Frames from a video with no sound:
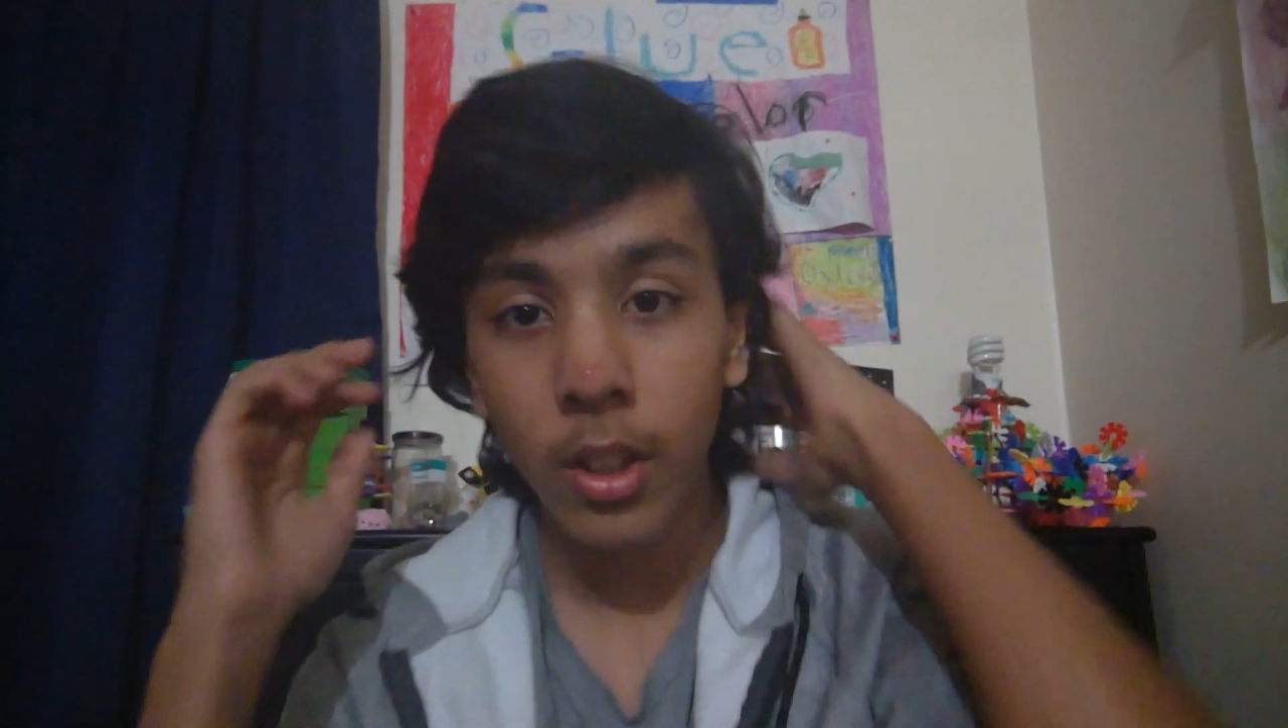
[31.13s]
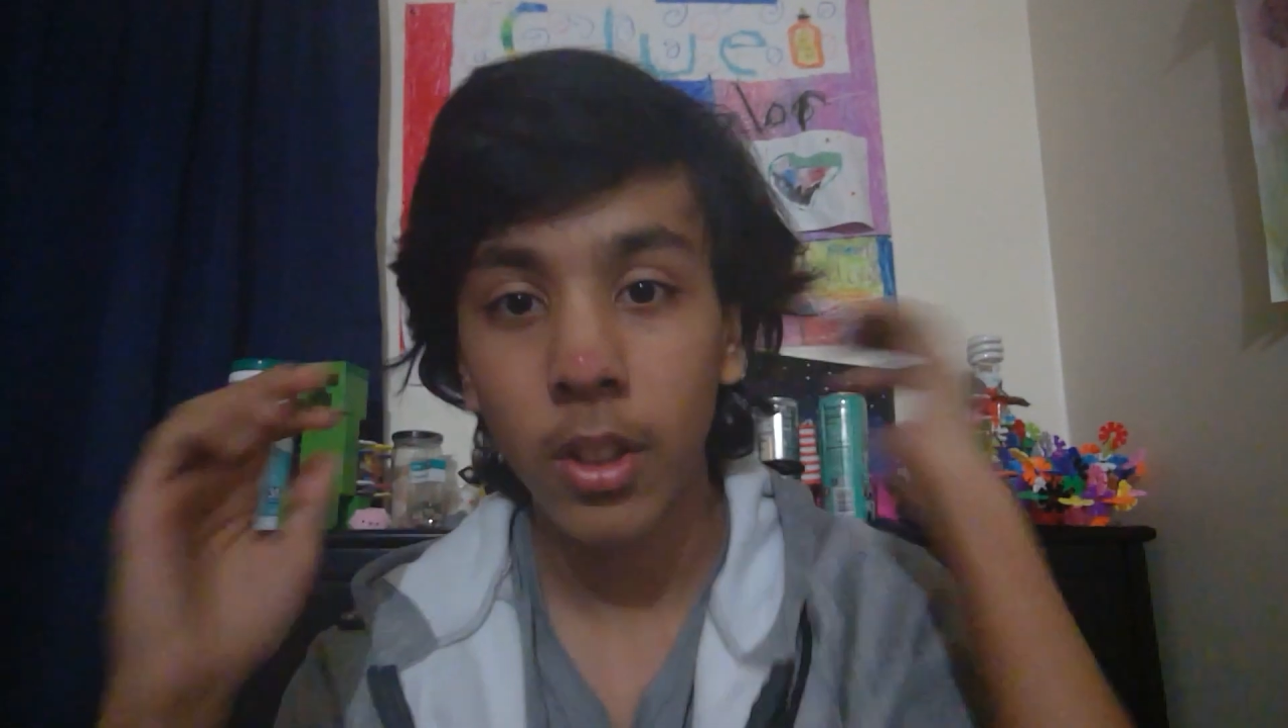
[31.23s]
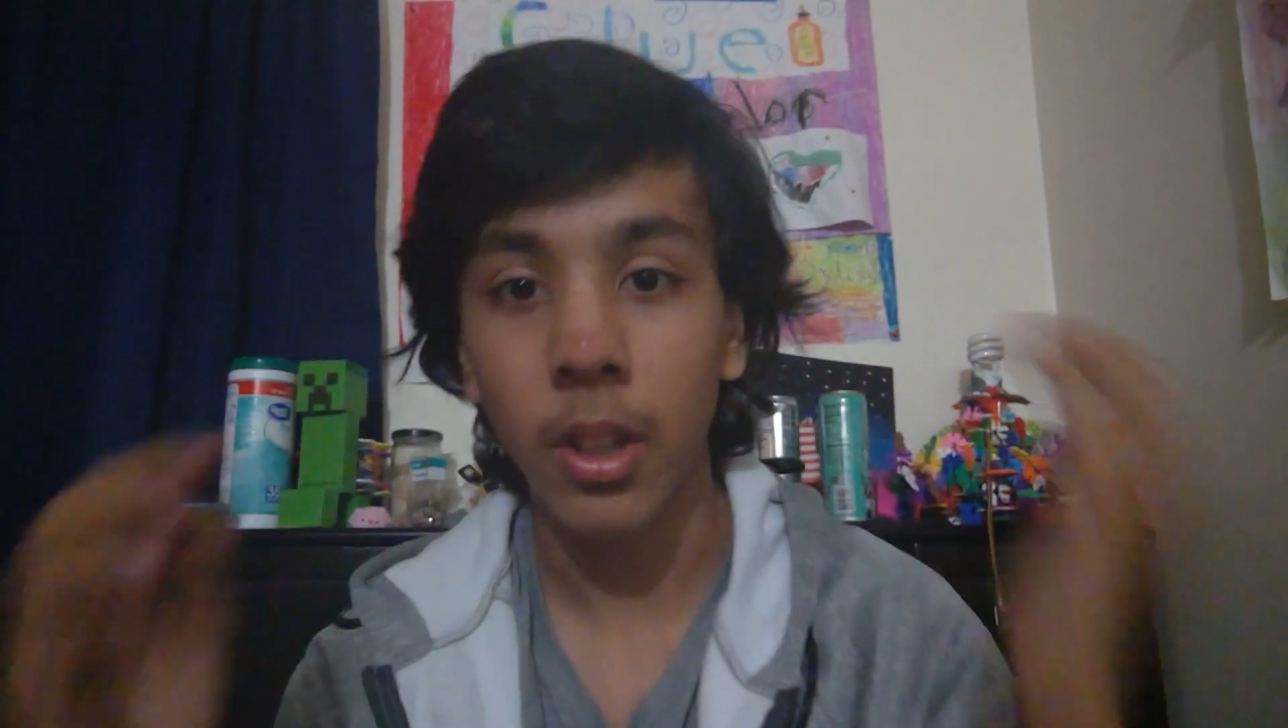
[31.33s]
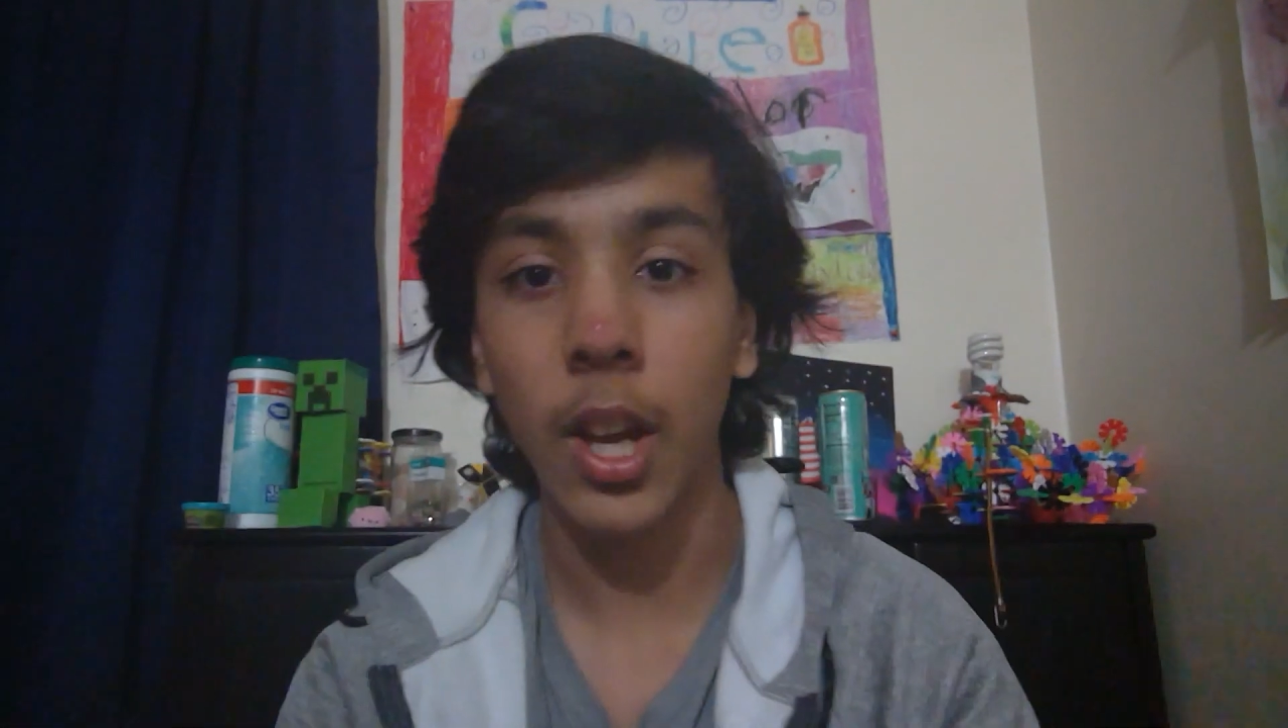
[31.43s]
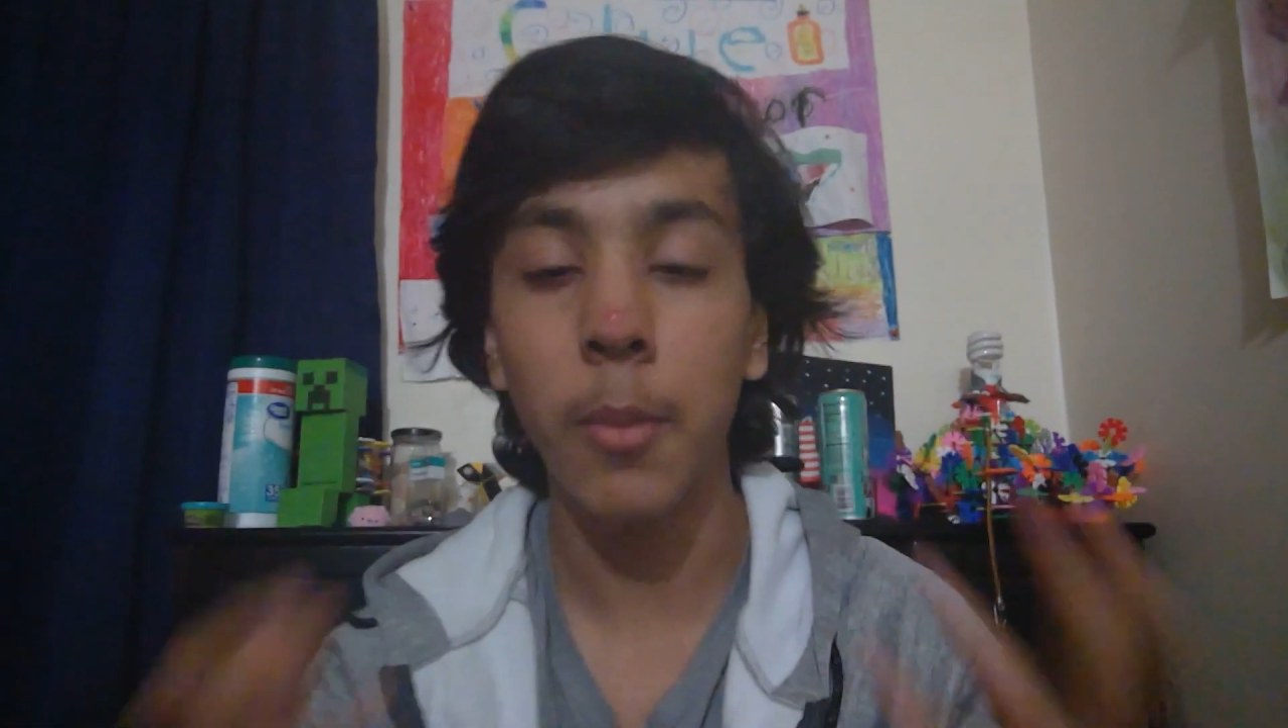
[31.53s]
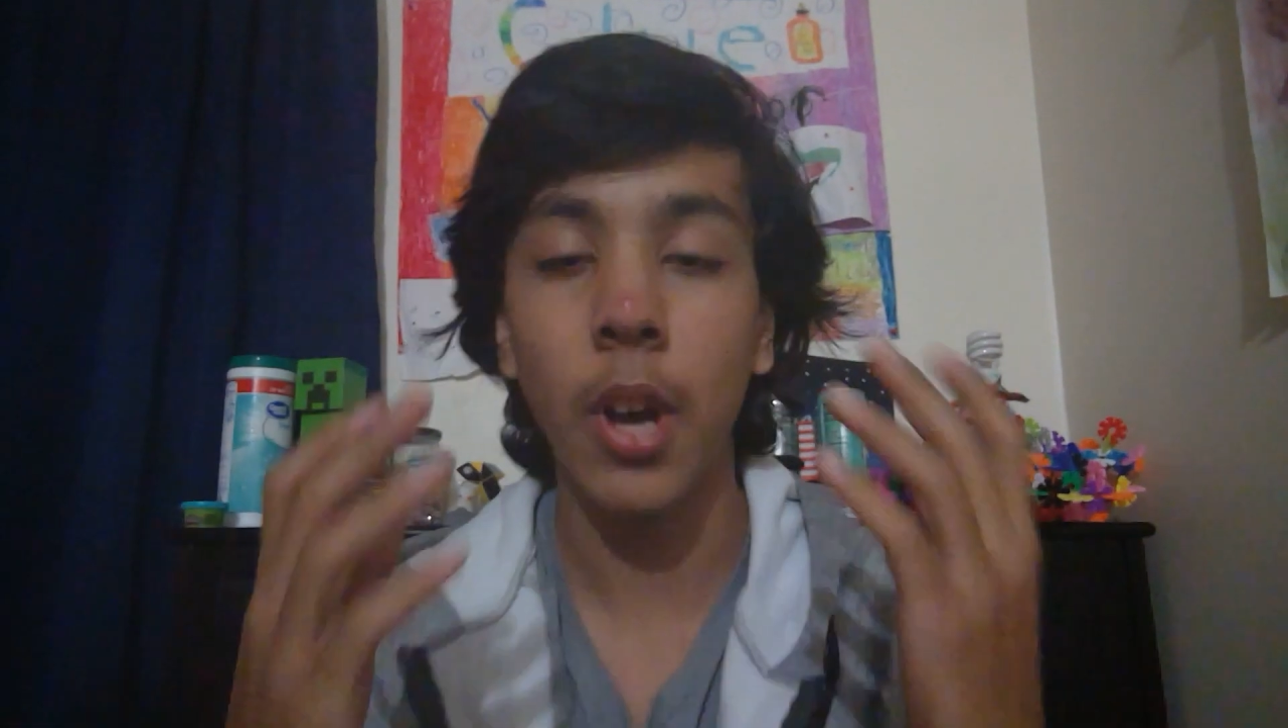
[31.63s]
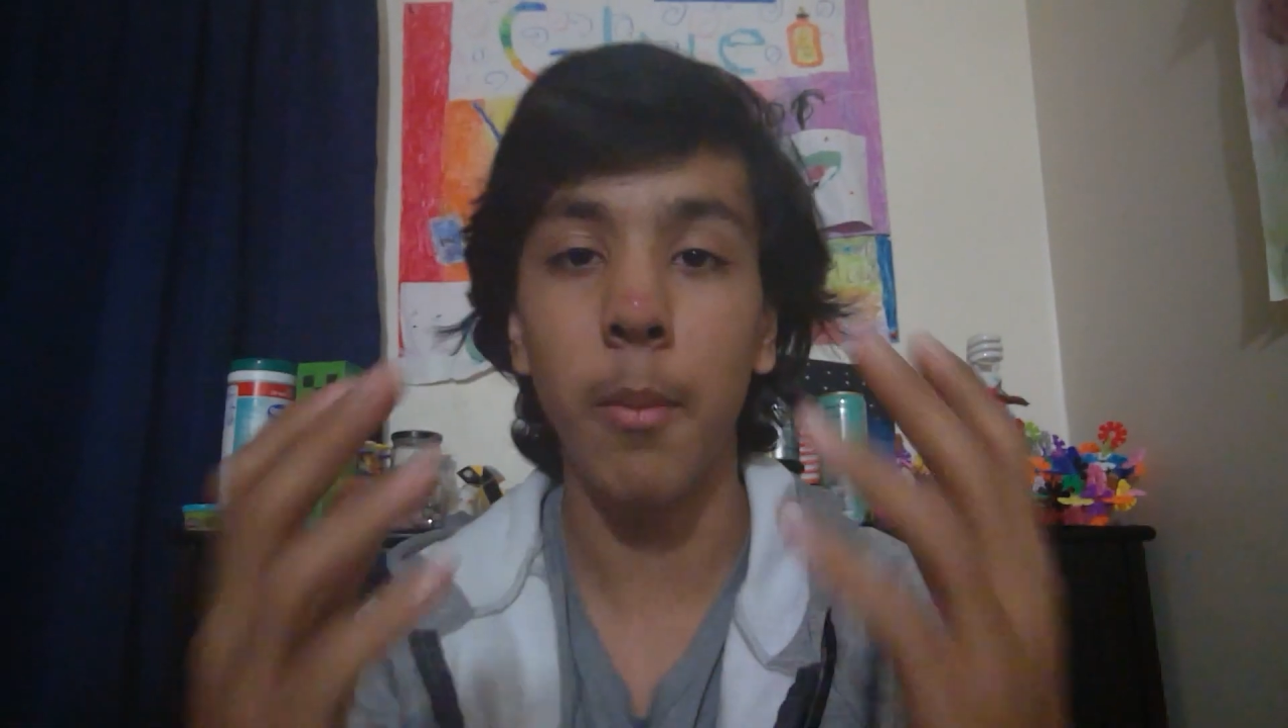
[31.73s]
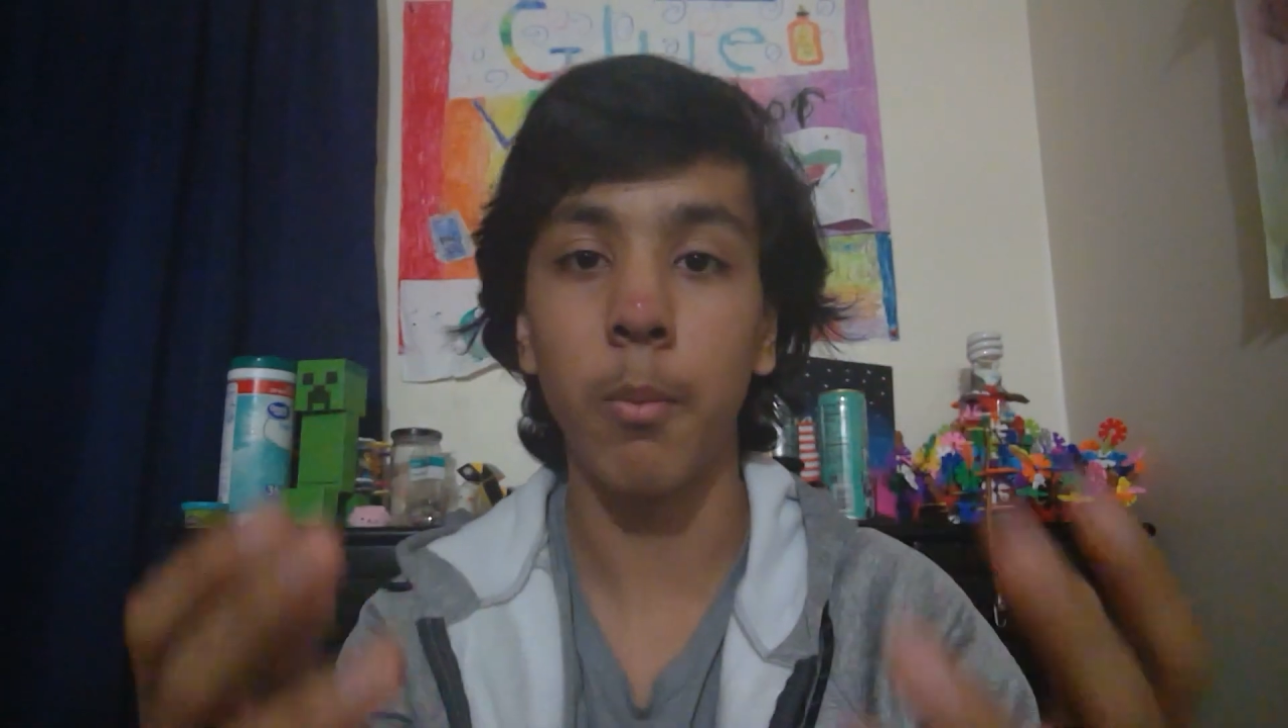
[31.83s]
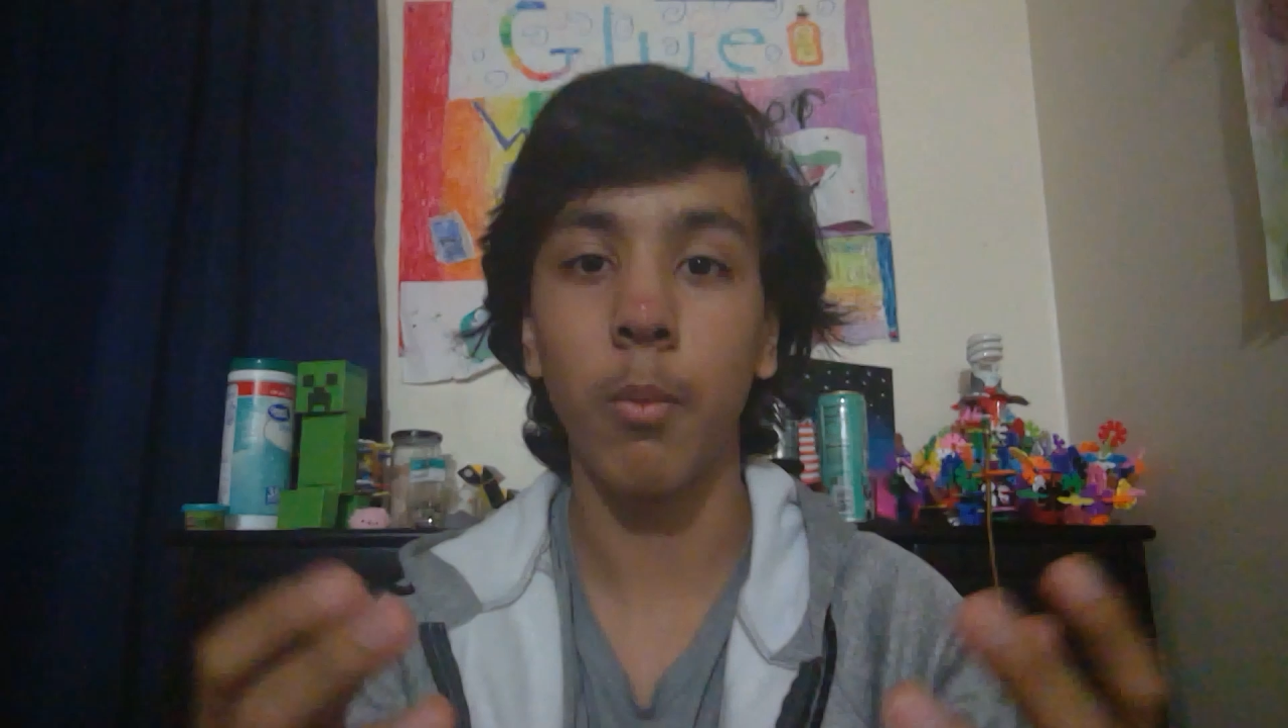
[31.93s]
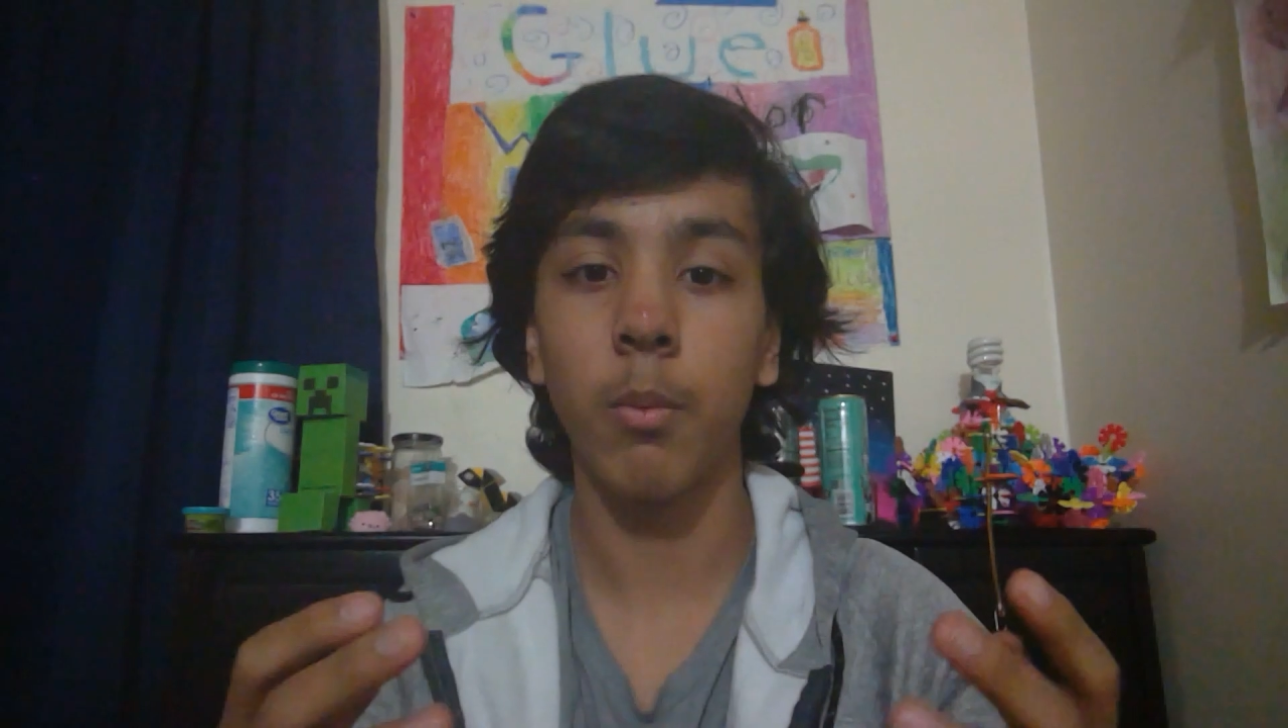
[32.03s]
So yeah,
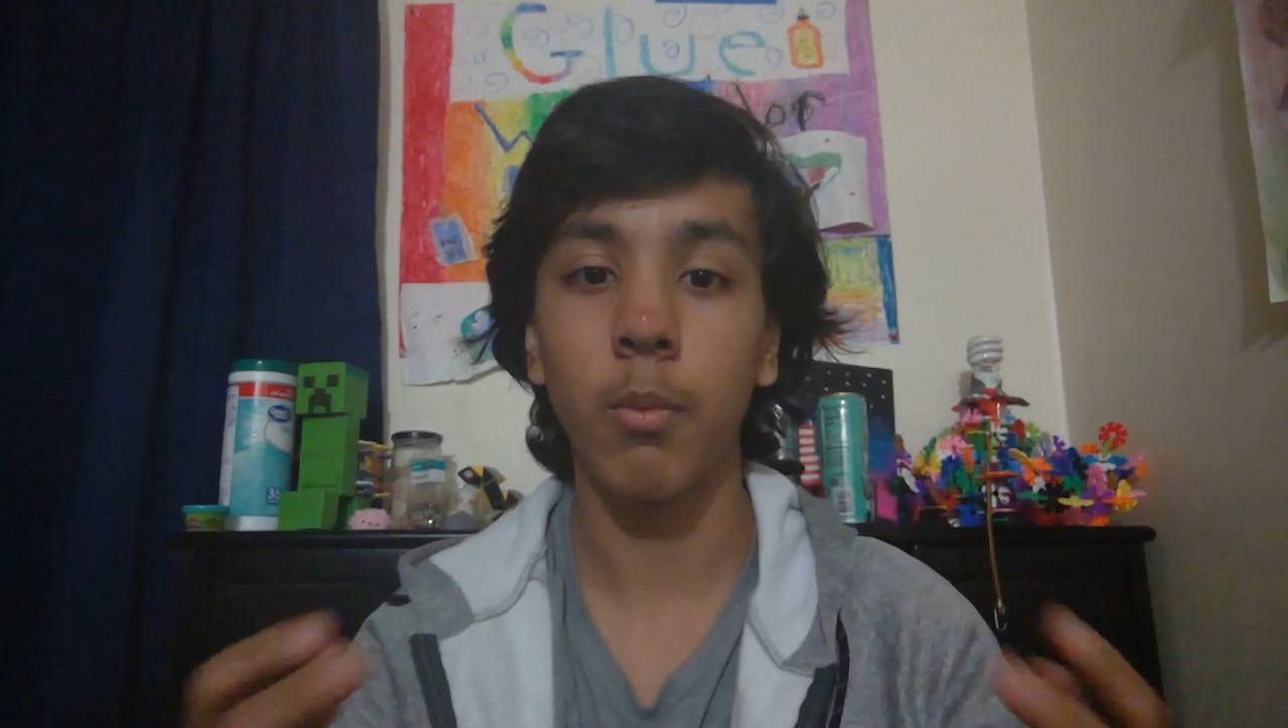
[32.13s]
I'm